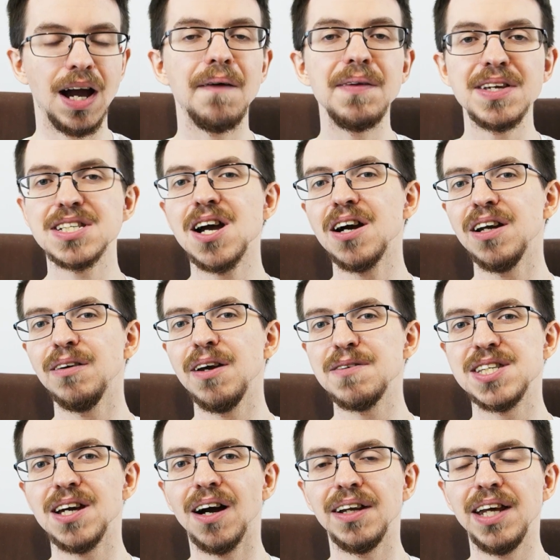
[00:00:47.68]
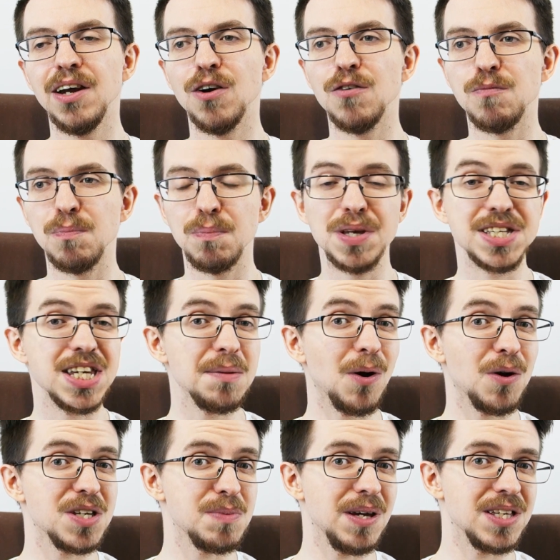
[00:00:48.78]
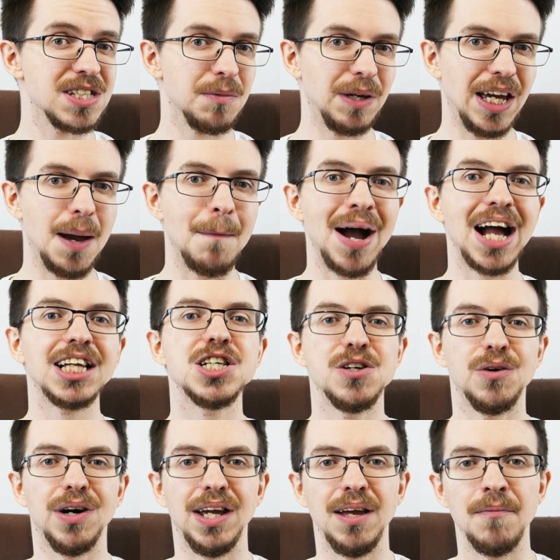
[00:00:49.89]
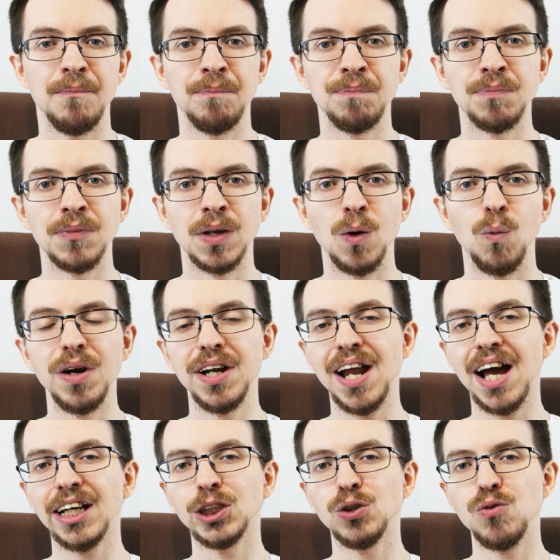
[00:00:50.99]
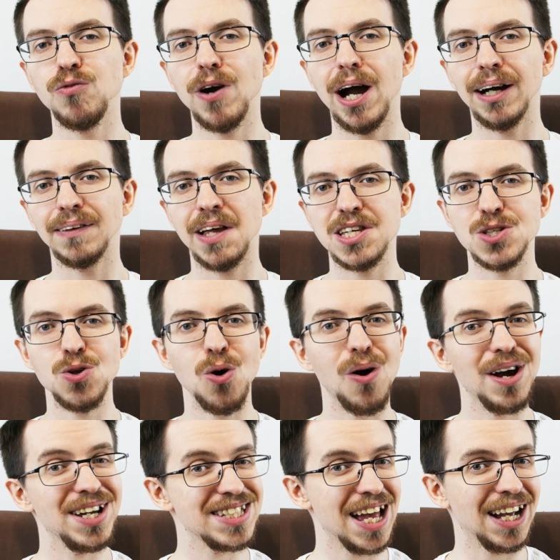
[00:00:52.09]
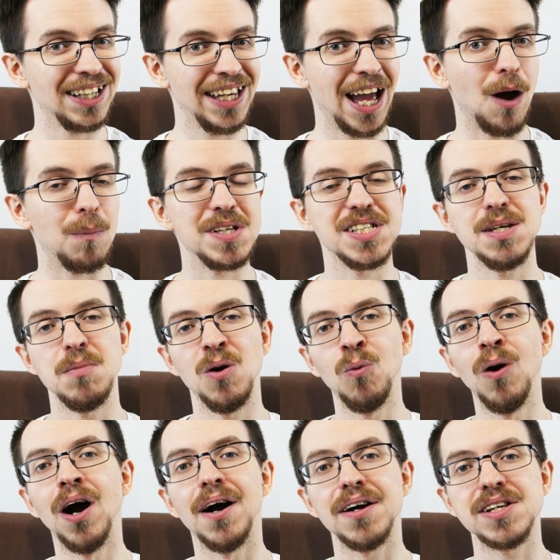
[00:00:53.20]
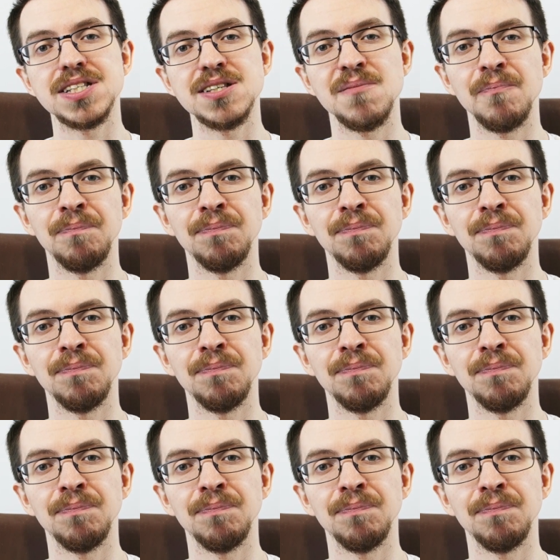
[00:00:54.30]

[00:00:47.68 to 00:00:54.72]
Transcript: And this kind of gives the idea of placebo as being something imaginary, when in actual fact that's not exactly how placebo works.